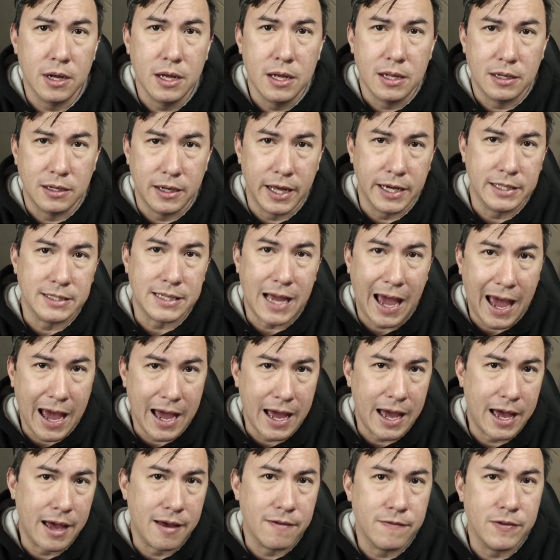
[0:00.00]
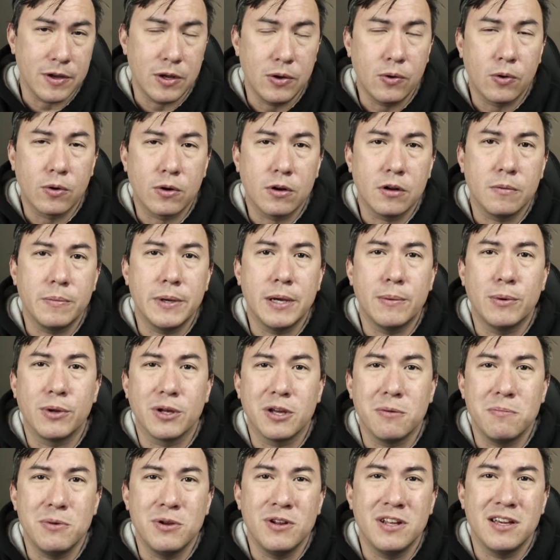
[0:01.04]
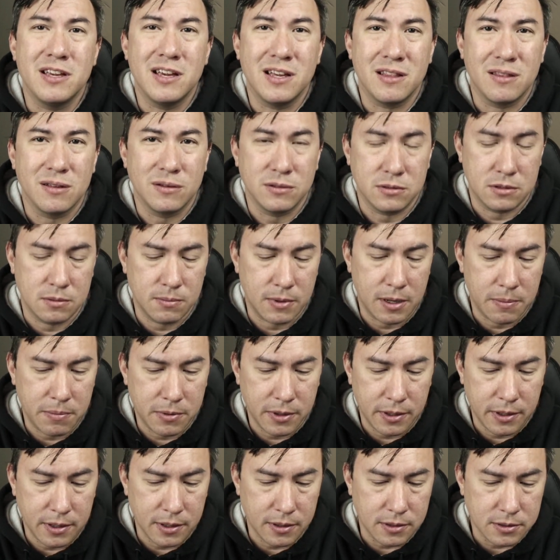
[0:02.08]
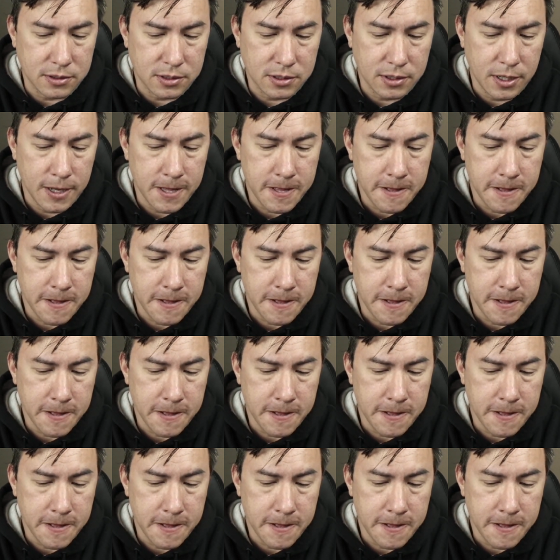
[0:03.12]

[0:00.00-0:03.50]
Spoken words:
like to have in order to be able to communicate those to my players.